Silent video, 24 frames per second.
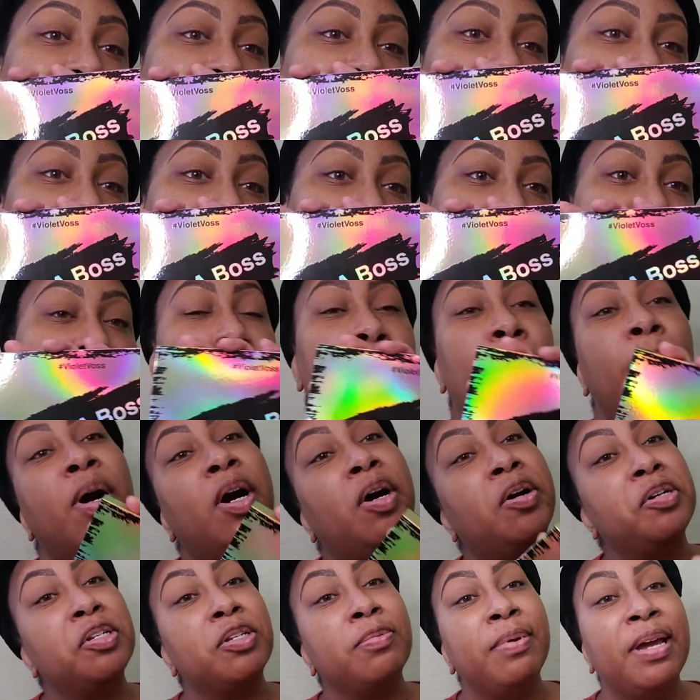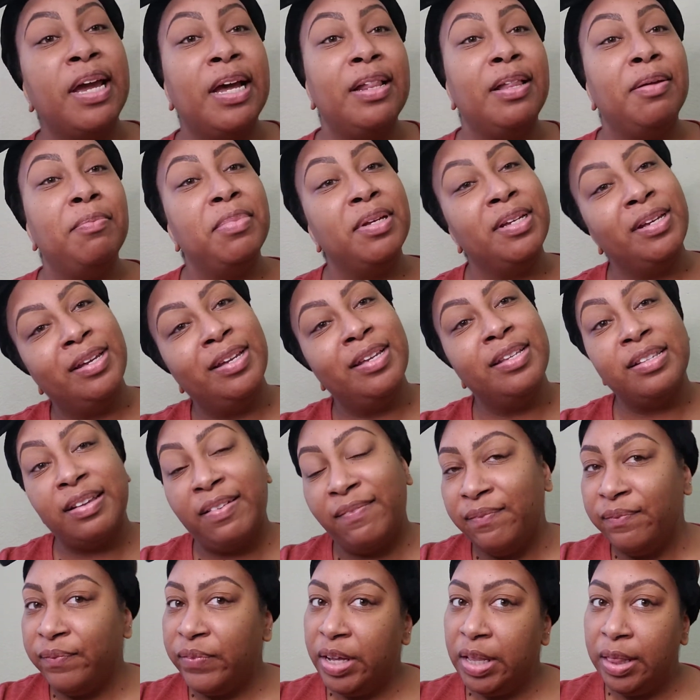Like a Boss palette because
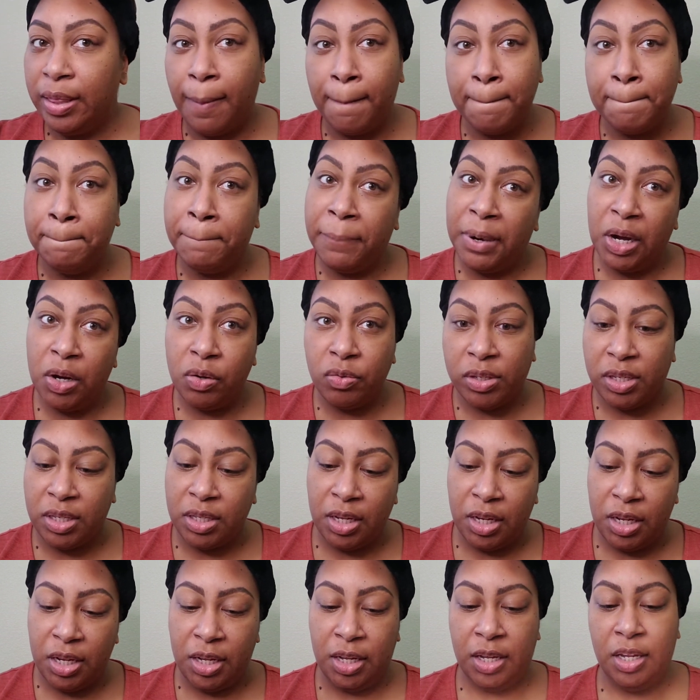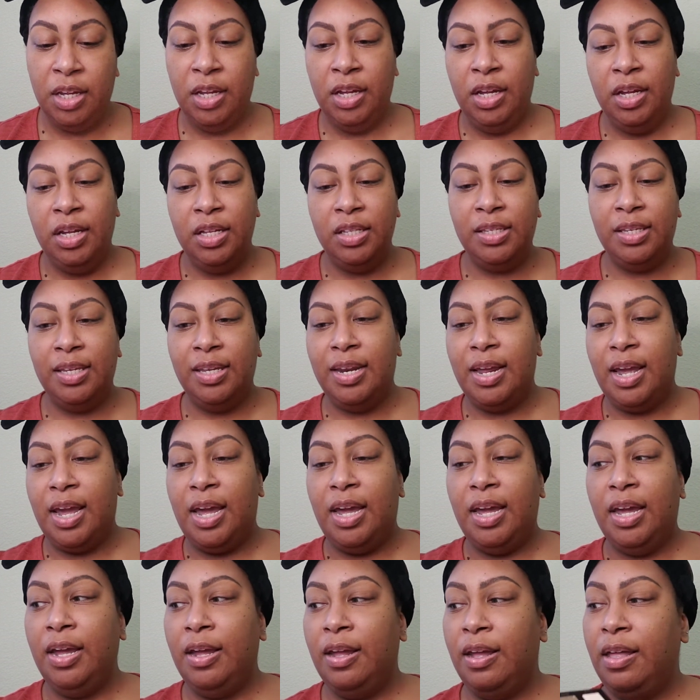I'm feeling bossy
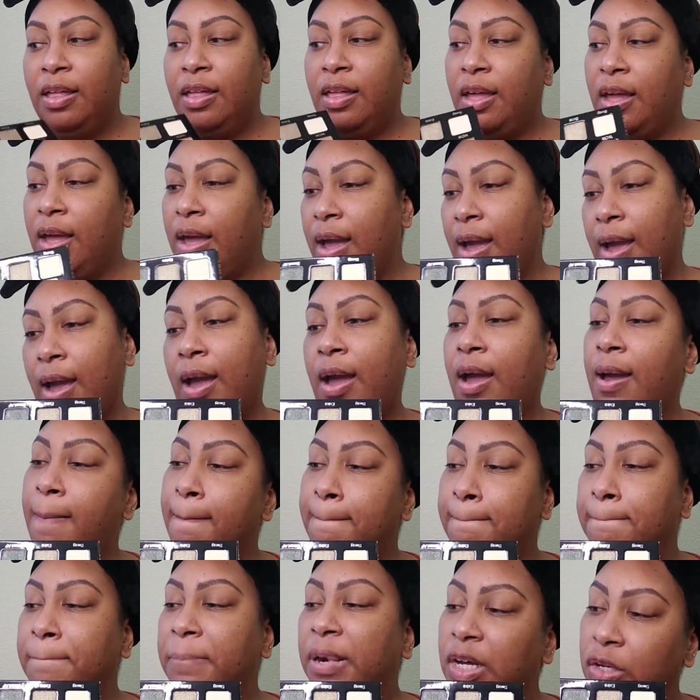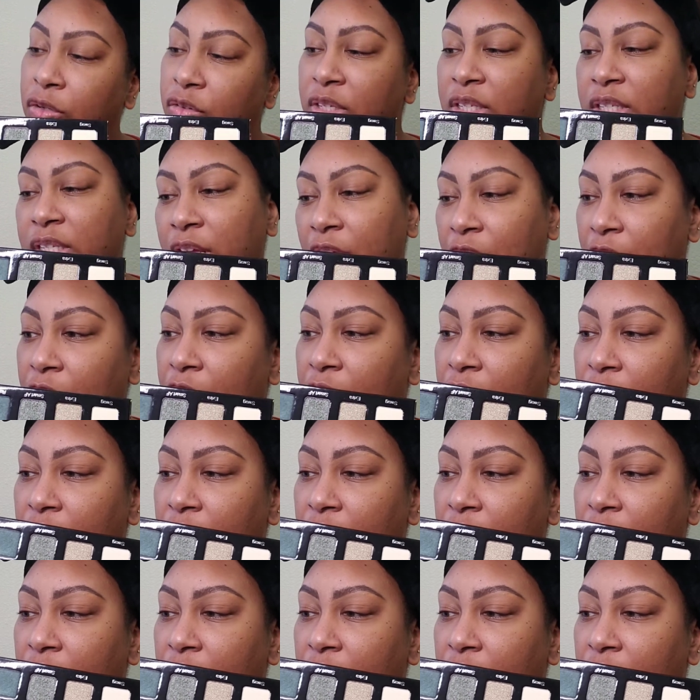today. Bossy.